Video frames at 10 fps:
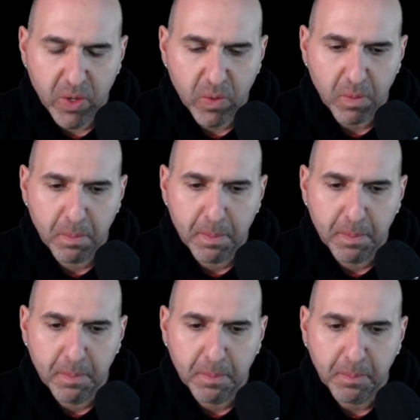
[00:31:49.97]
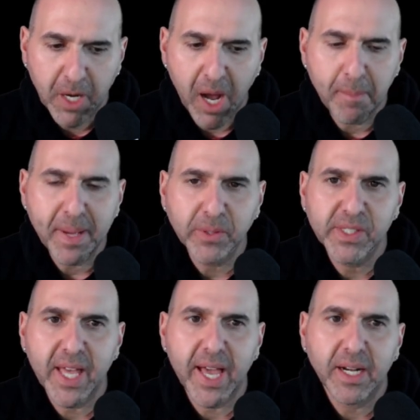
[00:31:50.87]
So
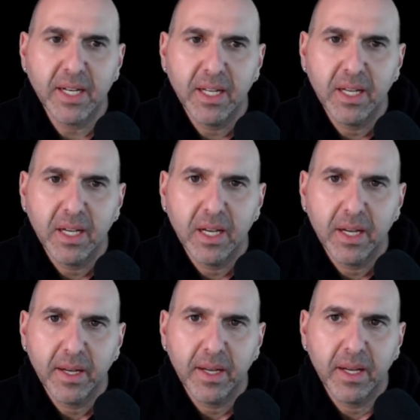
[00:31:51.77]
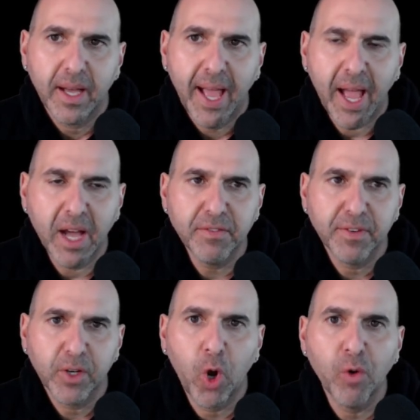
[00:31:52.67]
compounds that
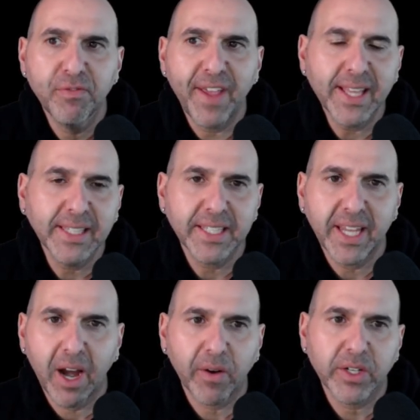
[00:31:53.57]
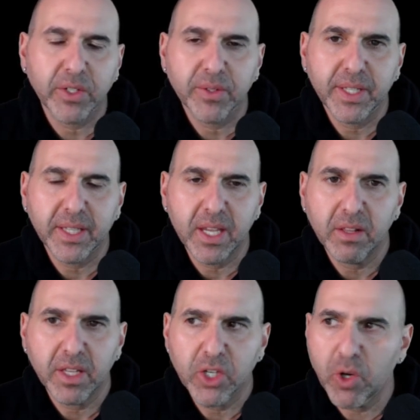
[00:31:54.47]
have covalent character,
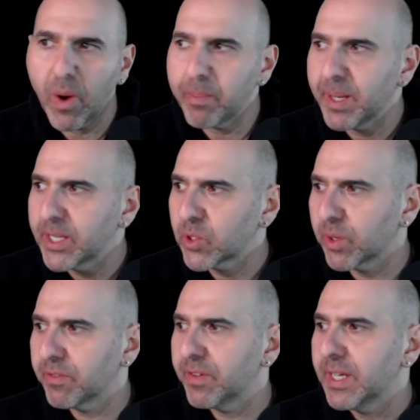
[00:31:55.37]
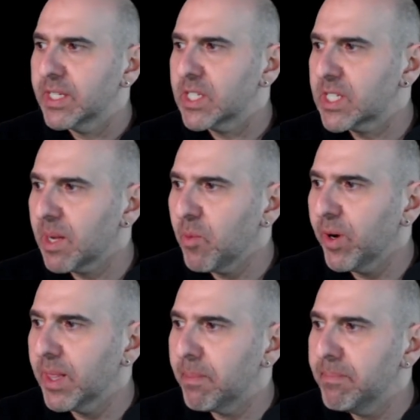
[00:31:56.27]
that they show up sort of
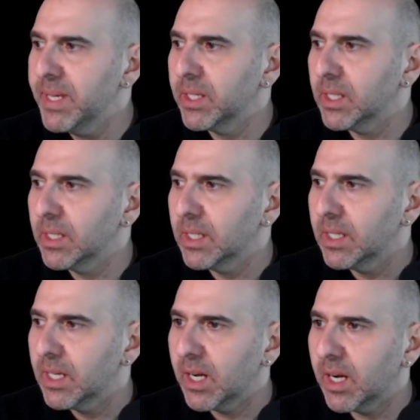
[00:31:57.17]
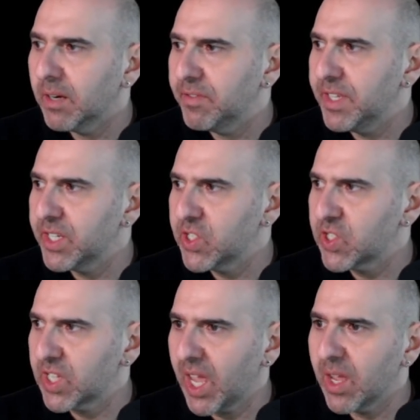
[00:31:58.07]
somewhere in the middle of
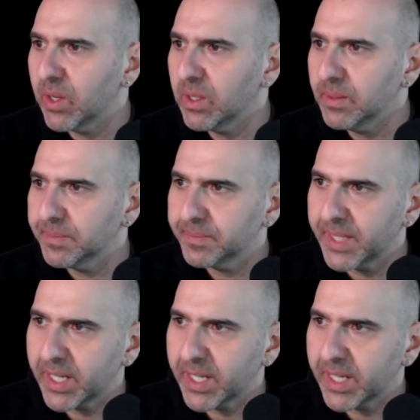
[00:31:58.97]
this scale